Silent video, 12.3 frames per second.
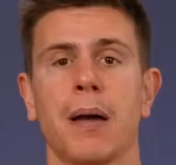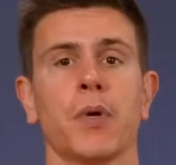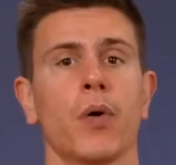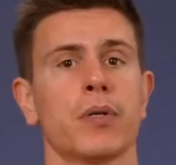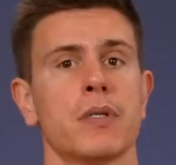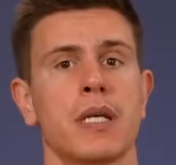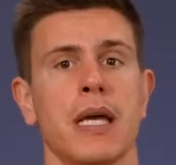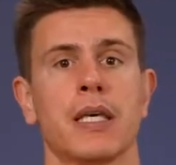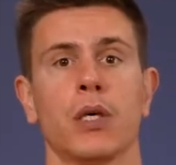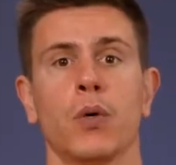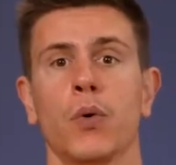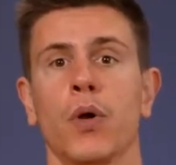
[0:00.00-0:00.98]
I'm going to
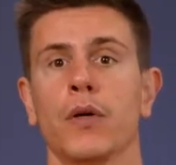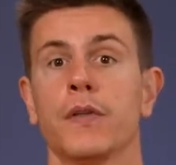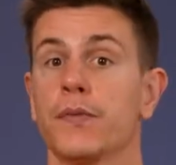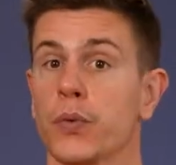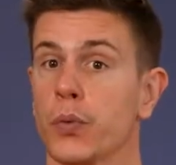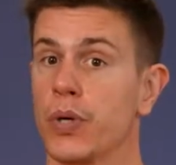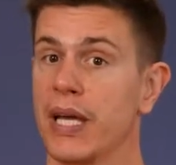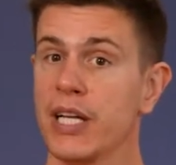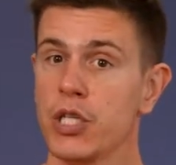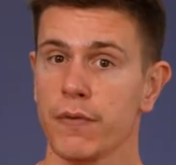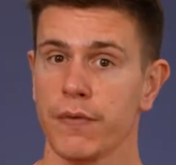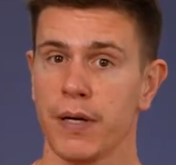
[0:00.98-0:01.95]
take you through
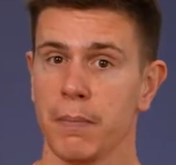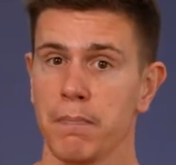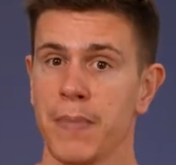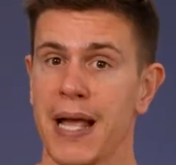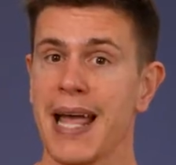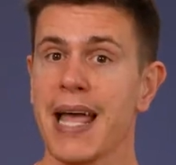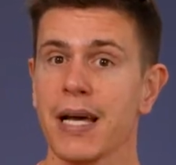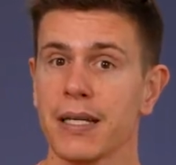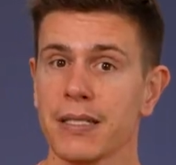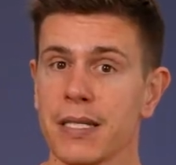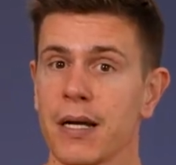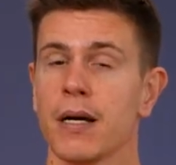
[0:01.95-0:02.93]
each of them
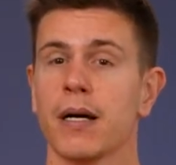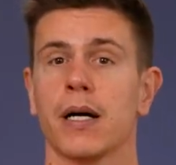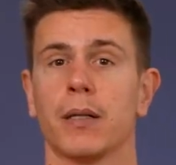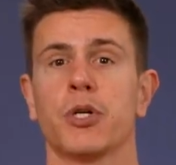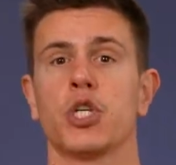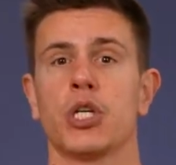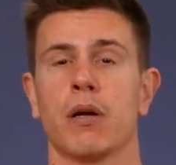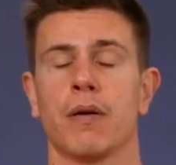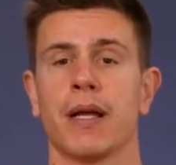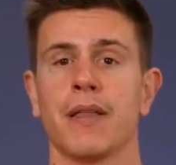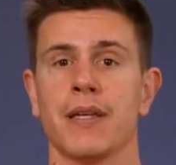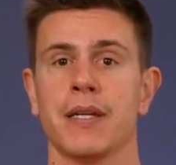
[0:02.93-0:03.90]
and I'll be
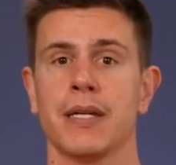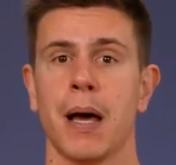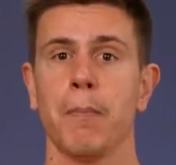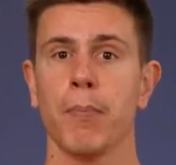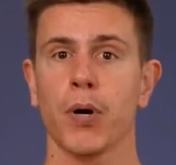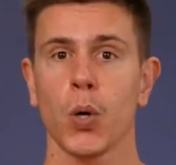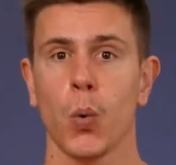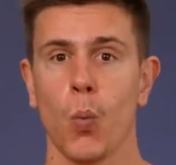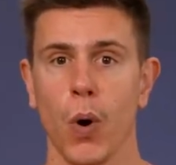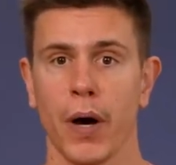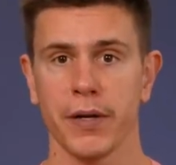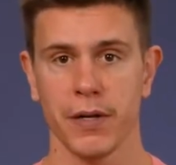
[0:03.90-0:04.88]
sharing the number
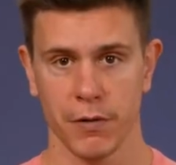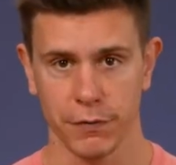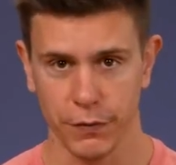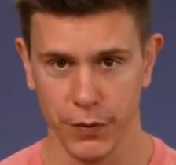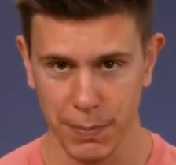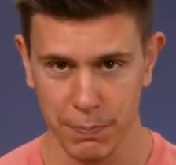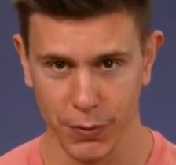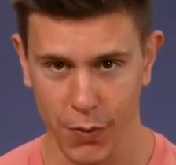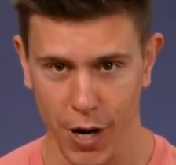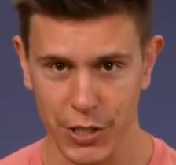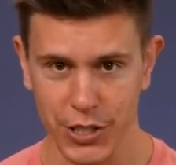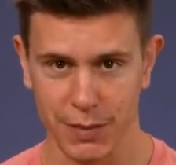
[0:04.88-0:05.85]
one free
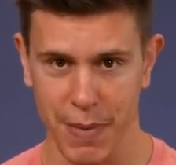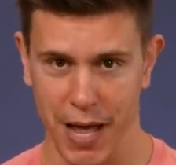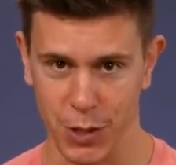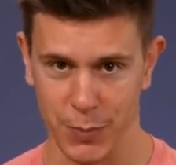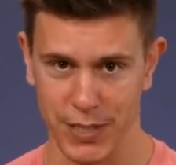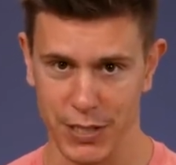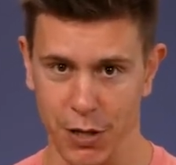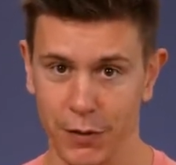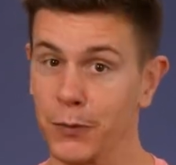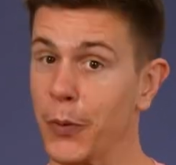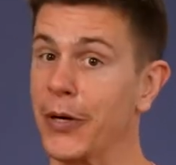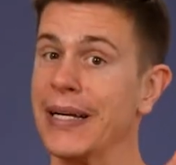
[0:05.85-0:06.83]
project management
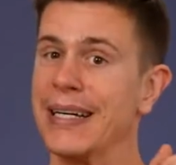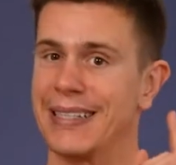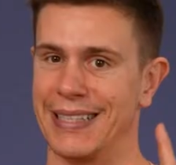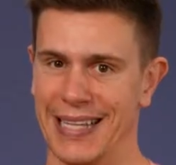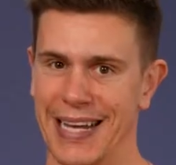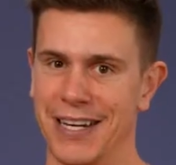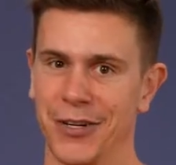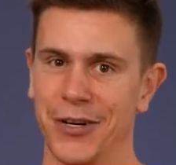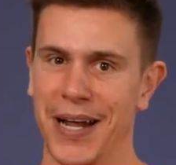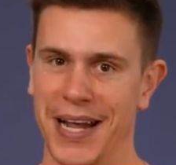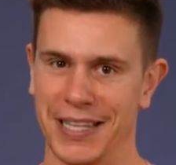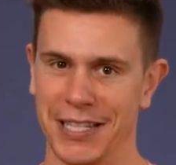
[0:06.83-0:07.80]
software
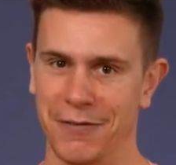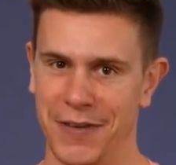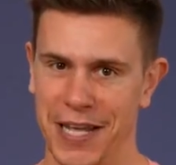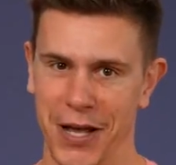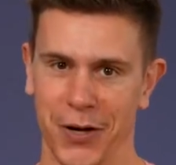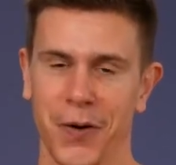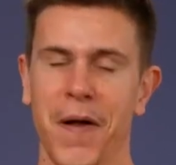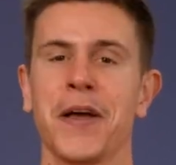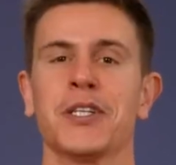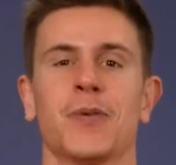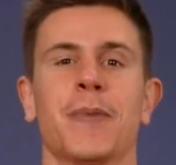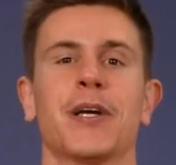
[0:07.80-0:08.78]
later in the video,
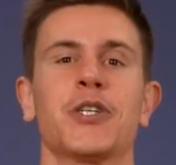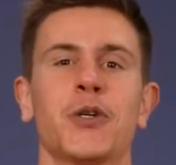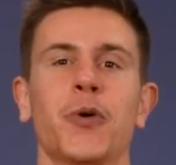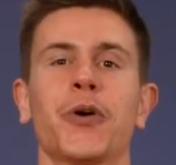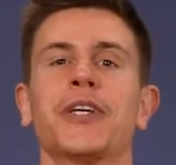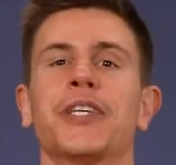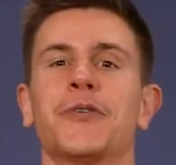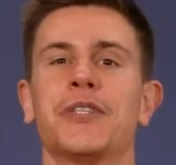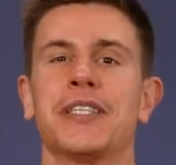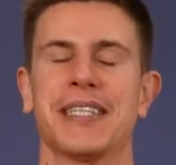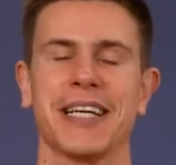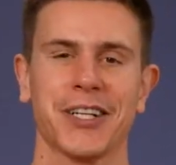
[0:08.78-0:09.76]
so make sure you
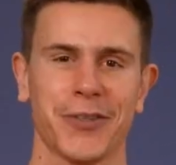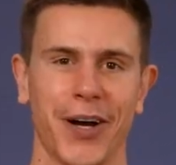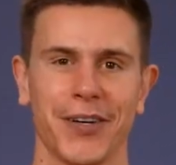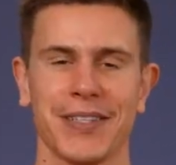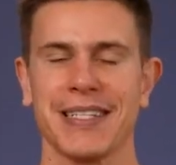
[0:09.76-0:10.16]
stick around